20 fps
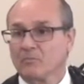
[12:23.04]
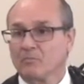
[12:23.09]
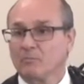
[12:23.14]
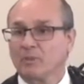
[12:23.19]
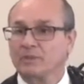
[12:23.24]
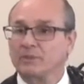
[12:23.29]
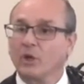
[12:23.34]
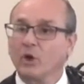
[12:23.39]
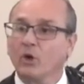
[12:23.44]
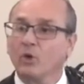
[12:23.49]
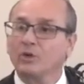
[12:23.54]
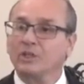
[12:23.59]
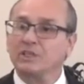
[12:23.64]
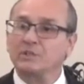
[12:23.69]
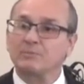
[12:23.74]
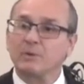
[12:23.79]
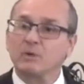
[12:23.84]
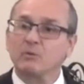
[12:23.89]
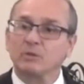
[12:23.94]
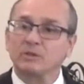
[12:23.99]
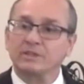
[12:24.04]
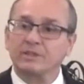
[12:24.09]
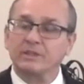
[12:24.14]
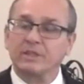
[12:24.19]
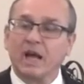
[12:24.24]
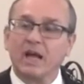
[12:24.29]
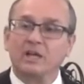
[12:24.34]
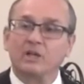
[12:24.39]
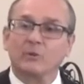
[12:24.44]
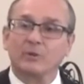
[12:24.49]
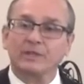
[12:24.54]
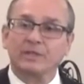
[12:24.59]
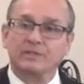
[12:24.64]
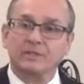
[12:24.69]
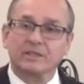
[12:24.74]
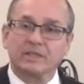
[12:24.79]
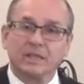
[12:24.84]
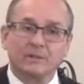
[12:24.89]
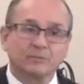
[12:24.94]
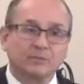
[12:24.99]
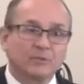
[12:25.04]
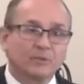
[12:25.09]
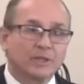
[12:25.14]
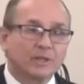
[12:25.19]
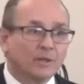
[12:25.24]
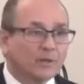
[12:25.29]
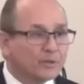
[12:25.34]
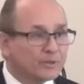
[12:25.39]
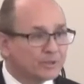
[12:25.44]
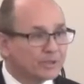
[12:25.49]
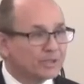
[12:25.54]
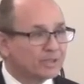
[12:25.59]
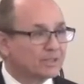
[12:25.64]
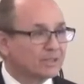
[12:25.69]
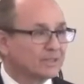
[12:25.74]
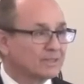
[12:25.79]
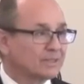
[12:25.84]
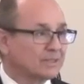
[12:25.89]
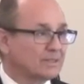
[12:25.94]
But the Holy Spirit was inaugurated to come to the earth